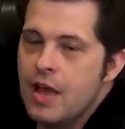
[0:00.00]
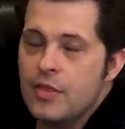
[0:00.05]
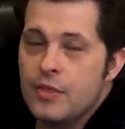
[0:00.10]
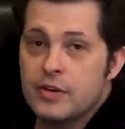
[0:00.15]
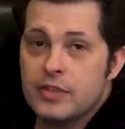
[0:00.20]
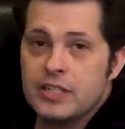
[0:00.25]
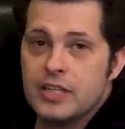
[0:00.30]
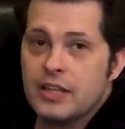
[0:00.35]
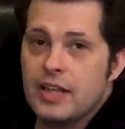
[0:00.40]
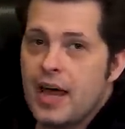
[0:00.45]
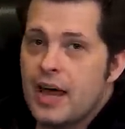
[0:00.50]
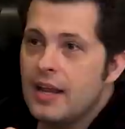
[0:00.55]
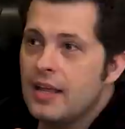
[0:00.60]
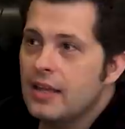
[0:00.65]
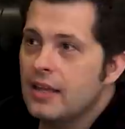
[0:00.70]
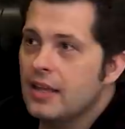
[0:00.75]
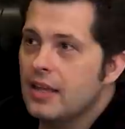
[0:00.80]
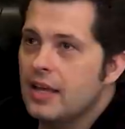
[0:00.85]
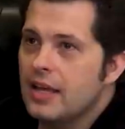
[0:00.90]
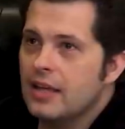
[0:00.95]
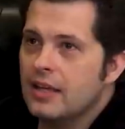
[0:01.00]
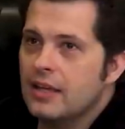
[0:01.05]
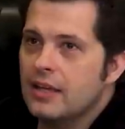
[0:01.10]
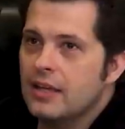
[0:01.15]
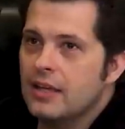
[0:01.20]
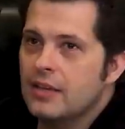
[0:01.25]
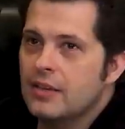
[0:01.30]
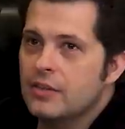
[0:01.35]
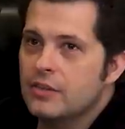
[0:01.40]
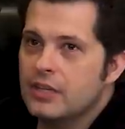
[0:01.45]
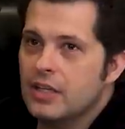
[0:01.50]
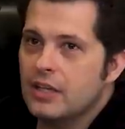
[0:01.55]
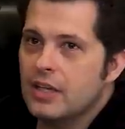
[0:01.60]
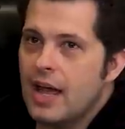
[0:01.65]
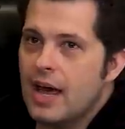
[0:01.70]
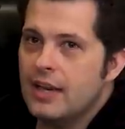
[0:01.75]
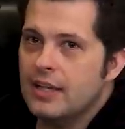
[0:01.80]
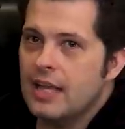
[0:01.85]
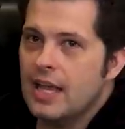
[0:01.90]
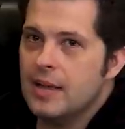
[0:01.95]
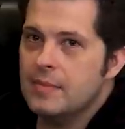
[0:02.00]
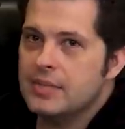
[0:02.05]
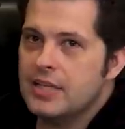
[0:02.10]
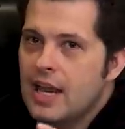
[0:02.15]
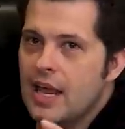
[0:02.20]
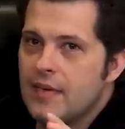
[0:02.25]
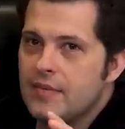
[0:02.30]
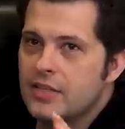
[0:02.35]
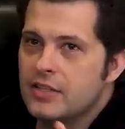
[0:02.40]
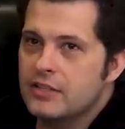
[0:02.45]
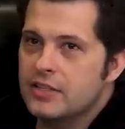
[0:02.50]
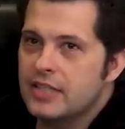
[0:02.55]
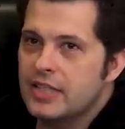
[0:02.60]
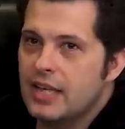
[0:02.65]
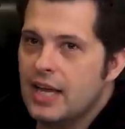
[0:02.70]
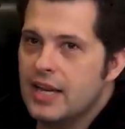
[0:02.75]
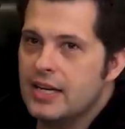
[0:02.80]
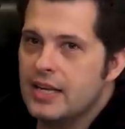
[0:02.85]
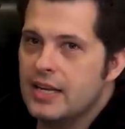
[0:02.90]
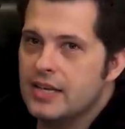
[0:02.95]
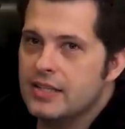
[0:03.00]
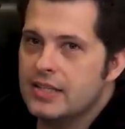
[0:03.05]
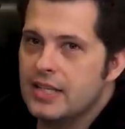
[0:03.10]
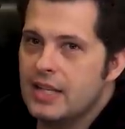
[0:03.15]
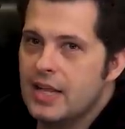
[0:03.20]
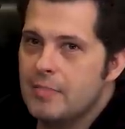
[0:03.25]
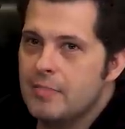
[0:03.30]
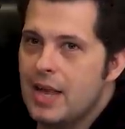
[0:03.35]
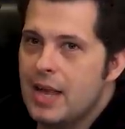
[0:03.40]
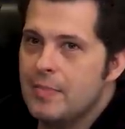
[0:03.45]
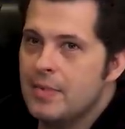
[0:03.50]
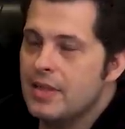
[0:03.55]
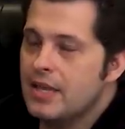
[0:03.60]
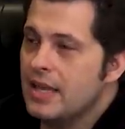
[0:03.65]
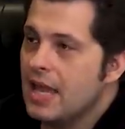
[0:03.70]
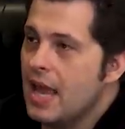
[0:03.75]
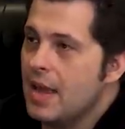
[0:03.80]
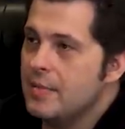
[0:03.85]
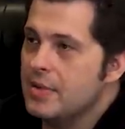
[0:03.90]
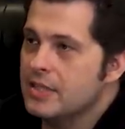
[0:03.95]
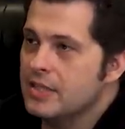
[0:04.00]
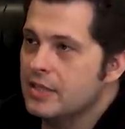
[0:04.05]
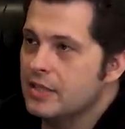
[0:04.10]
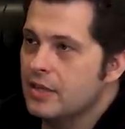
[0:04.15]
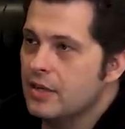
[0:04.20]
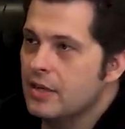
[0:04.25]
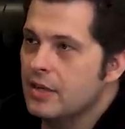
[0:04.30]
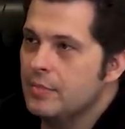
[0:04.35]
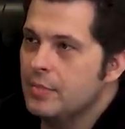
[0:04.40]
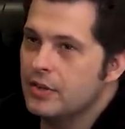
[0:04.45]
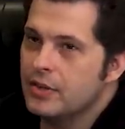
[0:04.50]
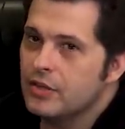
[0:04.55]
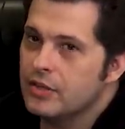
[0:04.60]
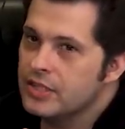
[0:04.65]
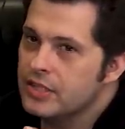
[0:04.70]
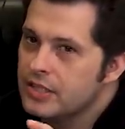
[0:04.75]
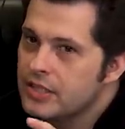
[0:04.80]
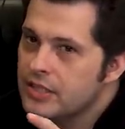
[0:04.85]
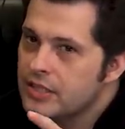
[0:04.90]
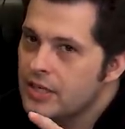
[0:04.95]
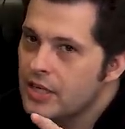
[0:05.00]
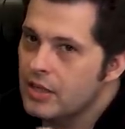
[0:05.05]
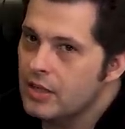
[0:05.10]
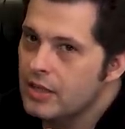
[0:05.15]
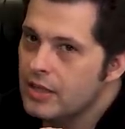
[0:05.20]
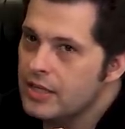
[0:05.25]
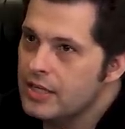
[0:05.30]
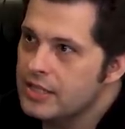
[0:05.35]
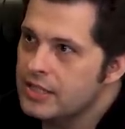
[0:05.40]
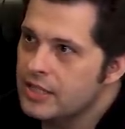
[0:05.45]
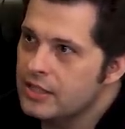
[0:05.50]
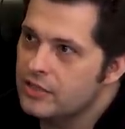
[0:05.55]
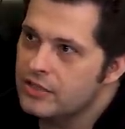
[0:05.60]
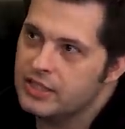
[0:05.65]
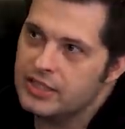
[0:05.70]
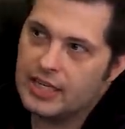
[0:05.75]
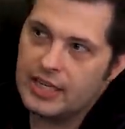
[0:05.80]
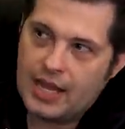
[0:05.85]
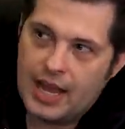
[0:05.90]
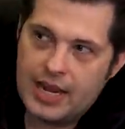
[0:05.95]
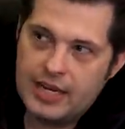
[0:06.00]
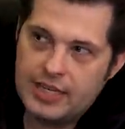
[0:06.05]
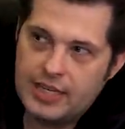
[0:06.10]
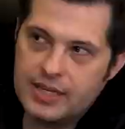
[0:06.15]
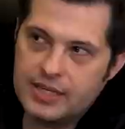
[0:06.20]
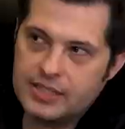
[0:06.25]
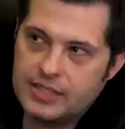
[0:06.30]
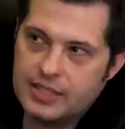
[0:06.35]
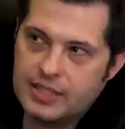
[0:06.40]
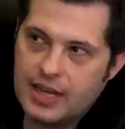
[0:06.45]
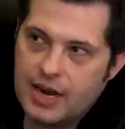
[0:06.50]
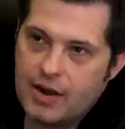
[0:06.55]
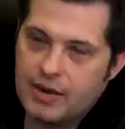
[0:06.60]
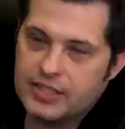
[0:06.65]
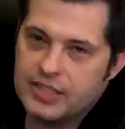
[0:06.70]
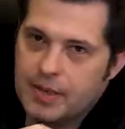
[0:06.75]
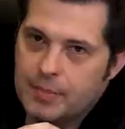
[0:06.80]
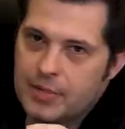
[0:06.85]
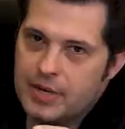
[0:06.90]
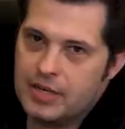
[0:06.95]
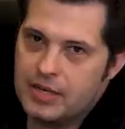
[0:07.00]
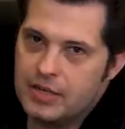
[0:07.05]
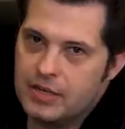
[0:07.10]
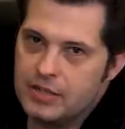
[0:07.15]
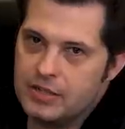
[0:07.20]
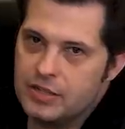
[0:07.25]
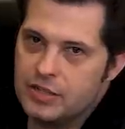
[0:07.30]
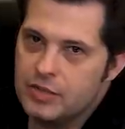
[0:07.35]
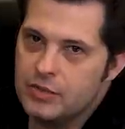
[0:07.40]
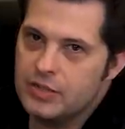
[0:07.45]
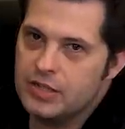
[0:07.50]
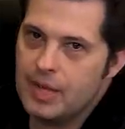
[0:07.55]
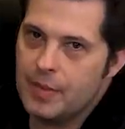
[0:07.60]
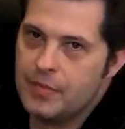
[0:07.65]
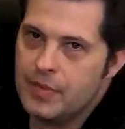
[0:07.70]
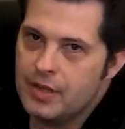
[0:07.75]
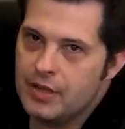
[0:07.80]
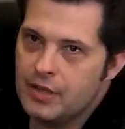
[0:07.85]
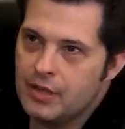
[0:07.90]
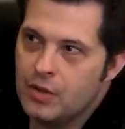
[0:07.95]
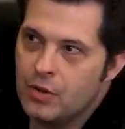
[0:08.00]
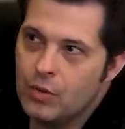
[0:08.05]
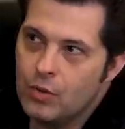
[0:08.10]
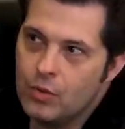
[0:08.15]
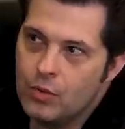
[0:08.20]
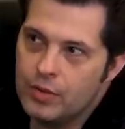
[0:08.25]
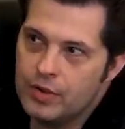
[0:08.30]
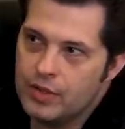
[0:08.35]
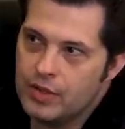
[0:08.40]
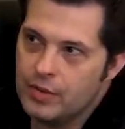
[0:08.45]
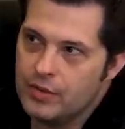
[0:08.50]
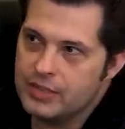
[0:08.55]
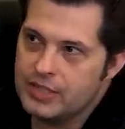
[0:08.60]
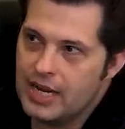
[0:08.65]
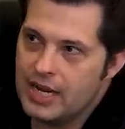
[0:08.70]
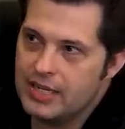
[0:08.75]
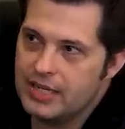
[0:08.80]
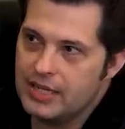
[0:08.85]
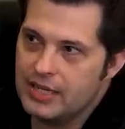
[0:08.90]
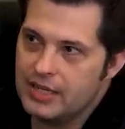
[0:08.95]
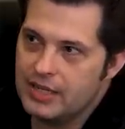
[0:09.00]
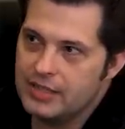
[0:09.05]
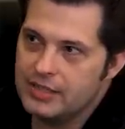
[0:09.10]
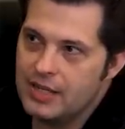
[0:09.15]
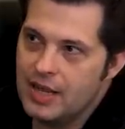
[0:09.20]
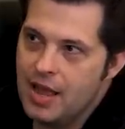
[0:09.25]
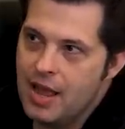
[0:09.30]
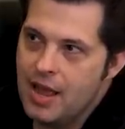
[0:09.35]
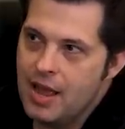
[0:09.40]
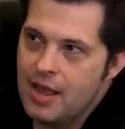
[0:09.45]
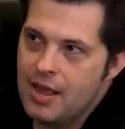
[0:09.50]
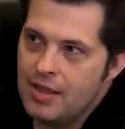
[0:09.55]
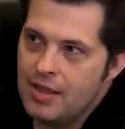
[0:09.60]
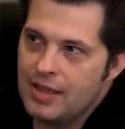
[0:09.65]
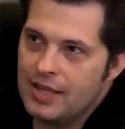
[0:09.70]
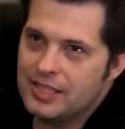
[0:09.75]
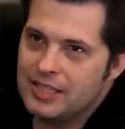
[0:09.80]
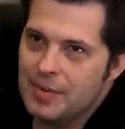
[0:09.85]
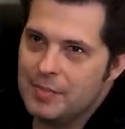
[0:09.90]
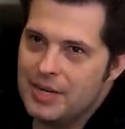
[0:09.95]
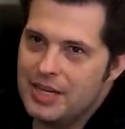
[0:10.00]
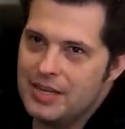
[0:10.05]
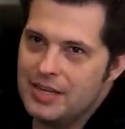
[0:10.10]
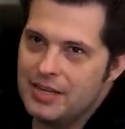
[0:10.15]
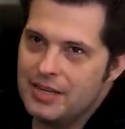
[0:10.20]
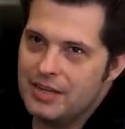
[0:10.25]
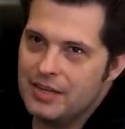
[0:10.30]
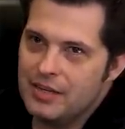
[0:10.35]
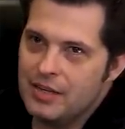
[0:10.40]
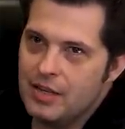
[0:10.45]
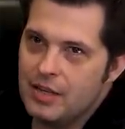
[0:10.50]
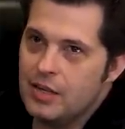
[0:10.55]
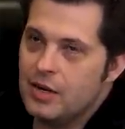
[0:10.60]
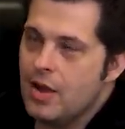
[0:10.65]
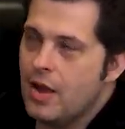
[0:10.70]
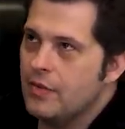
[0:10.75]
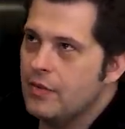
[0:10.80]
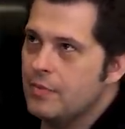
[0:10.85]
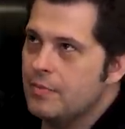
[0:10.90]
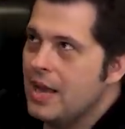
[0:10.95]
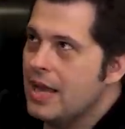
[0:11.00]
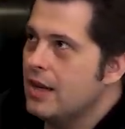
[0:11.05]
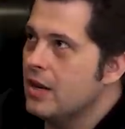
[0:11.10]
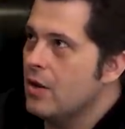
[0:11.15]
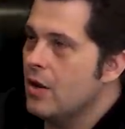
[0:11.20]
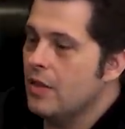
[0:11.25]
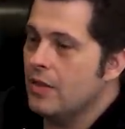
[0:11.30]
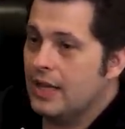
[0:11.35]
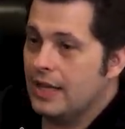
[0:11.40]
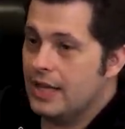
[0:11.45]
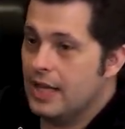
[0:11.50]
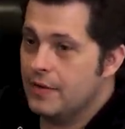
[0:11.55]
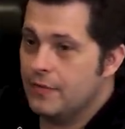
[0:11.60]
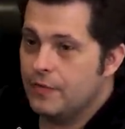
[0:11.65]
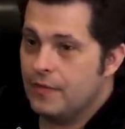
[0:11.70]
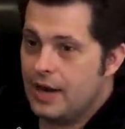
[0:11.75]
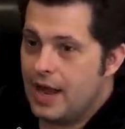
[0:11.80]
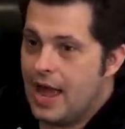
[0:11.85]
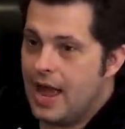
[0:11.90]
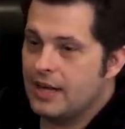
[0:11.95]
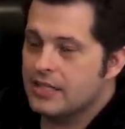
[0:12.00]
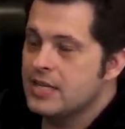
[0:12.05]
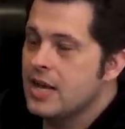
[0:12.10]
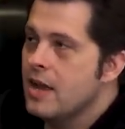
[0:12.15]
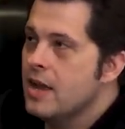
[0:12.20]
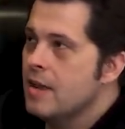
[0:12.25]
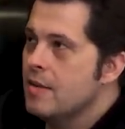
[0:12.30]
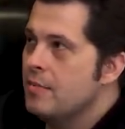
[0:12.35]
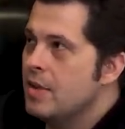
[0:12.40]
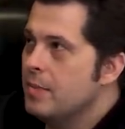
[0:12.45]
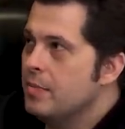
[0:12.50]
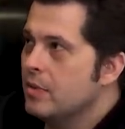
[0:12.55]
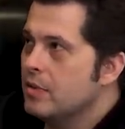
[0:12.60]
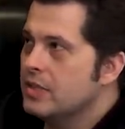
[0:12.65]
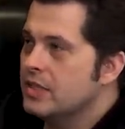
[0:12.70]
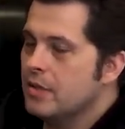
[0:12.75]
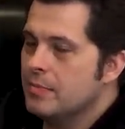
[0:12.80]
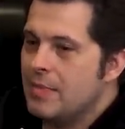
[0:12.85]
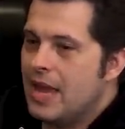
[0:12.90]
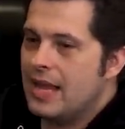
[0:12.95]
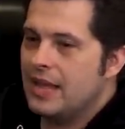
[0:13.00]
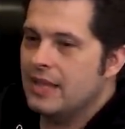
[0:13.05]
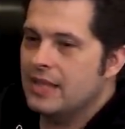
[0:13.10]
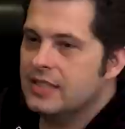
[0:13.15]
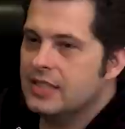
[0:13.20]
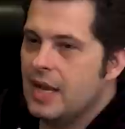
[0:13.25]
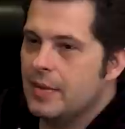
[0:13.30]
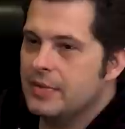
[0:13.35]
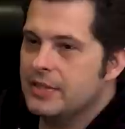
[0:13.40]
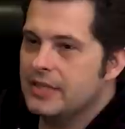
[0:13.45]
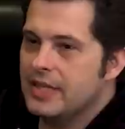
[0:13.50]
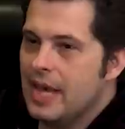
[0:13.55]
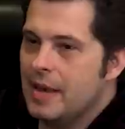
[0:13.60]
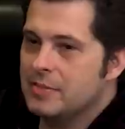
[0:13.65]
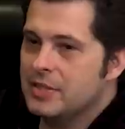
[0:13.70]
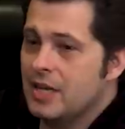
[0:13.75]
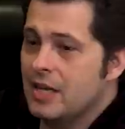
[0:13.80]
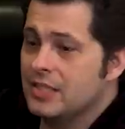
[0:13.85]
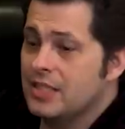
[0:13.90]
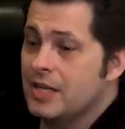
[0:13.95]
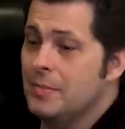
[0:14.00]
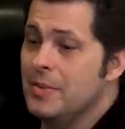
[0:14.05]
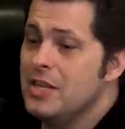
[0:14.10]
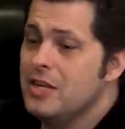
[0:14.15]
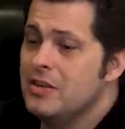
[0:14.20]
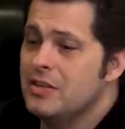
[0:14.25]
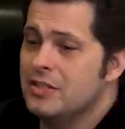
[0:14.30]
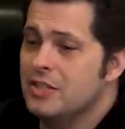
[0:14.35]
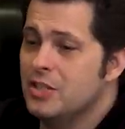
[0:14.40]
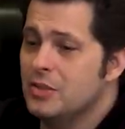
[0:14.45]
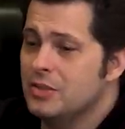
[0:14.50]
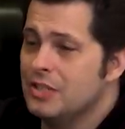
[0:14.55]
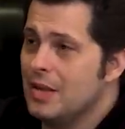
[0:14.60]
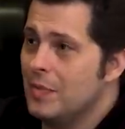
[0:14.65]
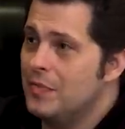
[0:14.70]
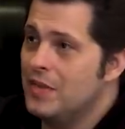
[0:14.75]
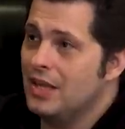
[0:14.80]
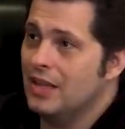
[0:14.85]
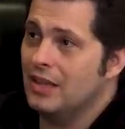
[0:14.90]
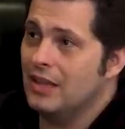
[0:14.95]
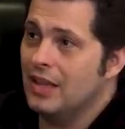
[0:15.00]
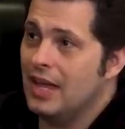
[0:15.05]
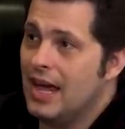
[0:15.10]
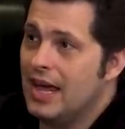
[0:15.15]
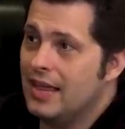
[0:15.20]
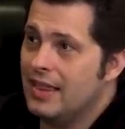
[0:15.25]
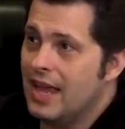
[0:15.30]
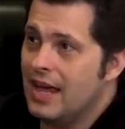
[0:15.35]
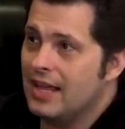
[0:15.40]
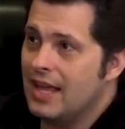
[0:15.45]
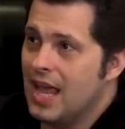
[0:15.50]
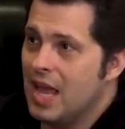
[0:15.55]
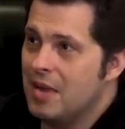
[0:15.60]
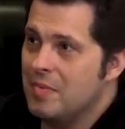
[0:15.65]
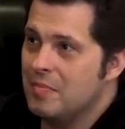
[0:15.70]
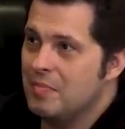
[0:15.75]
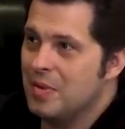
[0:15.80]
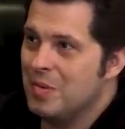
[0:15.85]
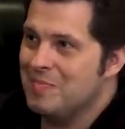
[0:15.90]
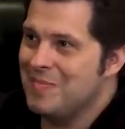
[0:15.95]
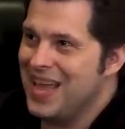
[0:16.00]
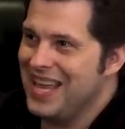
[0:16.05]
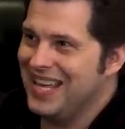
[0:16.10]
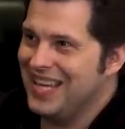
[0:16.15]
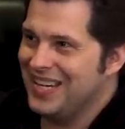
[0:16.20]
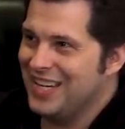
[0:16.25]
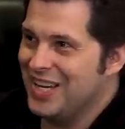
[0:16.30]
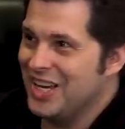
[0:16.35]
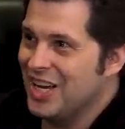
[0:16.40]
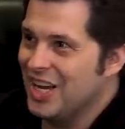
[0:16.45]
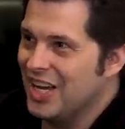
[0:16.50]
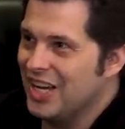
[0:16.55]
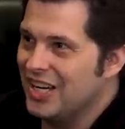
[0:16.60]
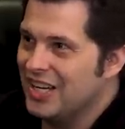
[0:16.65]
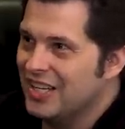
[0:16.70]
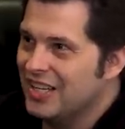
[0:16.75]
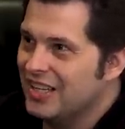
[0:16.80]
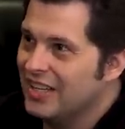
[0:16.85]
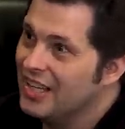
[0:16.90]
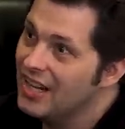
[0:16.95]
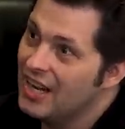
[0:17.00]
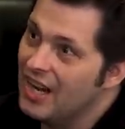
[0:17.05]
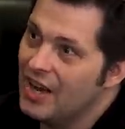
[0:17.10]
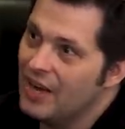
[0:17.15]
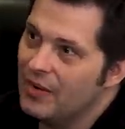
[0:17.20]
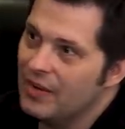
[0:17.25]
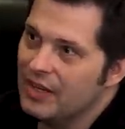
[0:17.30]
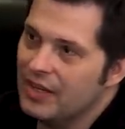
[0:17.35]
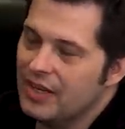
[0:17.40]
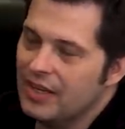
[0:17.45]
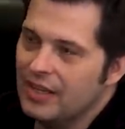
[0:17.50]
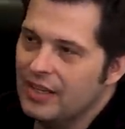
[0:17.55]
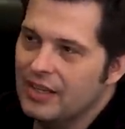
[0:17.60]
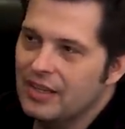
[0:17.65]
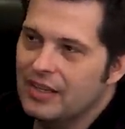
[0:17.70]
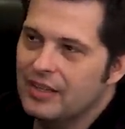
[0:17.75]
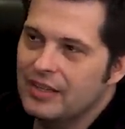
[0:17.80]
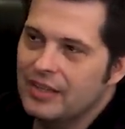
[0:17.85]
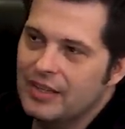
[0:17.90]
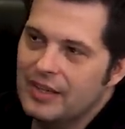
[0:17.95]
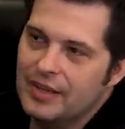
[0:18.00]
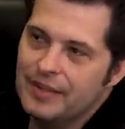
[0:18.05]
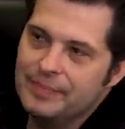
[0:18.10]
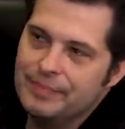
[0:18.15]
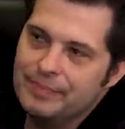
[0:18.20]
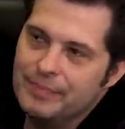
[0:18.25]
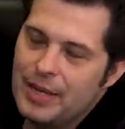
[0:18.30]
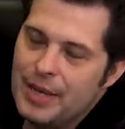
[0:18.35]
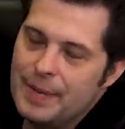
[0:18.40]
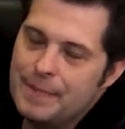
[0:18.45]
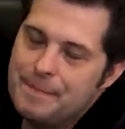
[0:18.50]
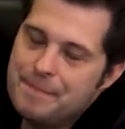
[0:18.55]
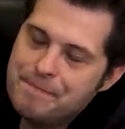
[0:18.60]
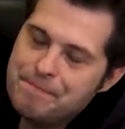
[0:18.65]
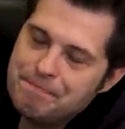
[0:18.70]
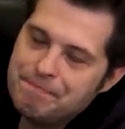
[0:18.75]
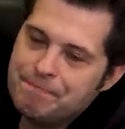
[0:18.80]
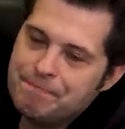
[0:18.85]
There's a lot of like there's a lot of games that have interesting ideas and then maybe the game isn't good but there still is interesting ideas in there and somebody yeah. could do something cool with those ideas like somebody, you know, they're making all like Infernax. People are still making these types of games. Somebody could do something like that game, but make it good. You know, it, it, you know, but